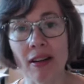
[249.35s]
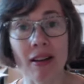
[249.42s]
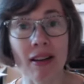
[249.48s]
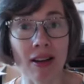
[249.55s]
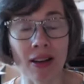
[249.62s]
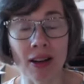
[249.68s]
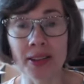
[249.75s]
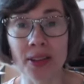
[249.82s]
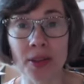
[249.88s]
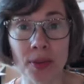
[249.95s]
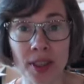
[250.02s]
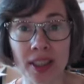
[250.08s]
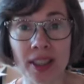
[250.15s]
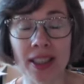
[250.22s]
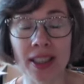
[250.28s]
all you
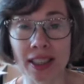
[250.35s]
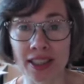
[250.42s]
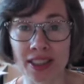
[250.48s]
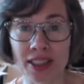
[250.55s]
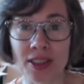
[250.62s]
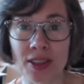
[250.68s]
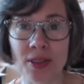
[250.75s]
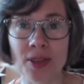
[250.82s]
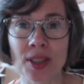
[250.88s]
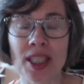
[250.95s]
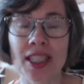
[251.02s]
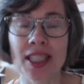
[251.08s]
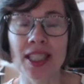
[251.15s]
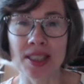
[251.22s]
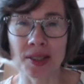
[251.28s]
really need to do
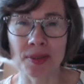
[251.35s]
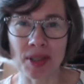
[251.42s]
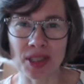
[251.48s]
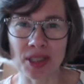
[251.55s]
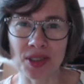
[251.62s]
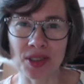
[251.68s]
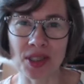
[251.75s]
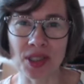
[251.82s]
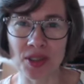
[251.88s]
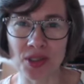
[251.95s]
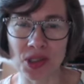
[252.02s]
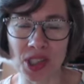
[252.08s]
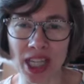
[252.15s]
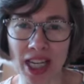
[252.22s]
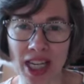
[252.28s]
is to make sure that you
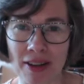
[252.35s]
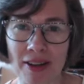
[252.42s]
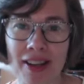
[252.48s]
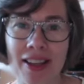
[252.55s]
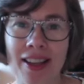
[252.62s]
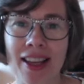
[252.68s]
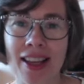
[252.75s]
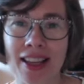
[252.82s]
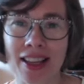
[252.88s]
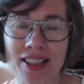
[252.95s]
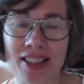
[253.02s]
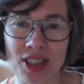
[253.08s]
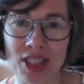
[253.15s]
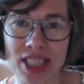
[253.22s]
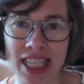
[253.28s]
share an
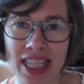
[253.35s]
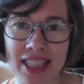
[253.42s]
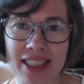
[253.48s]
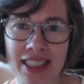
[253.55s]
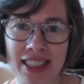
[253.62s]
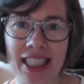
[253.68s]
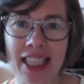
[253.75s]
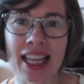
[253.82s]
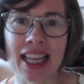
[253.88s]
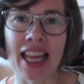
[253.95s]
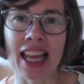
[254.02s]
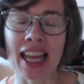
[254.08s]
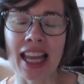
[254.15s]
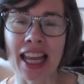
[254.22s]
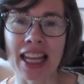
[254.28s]
understanding
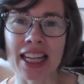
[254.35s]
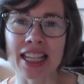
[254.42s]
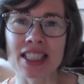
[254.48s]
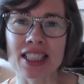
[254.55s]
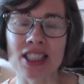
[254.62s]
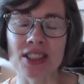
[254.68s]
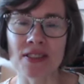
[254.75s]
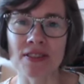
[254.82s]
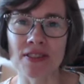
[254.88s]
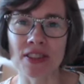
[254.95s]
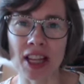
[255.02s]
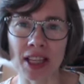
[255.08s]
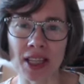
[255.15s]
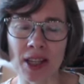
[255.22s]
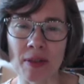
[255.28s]
and
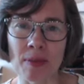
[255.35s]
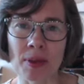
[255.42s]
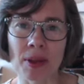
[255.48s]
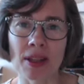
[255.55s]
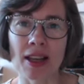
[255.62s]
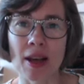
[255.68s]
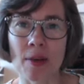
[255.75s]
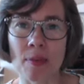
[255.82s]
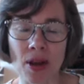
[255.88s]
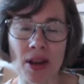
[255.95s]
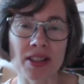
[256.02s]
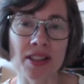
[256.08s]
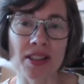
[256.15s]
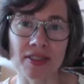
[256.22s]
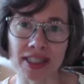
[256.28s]
develop a
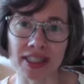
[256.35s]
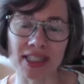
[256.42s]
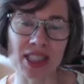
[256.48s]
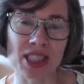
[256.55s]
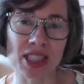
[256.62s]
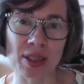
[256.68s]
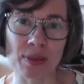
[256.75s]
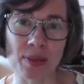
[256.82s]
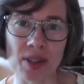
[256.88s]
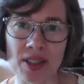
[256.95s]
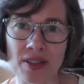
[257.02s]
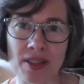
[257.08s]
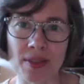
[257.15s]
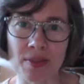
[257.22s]
positive relationship that you can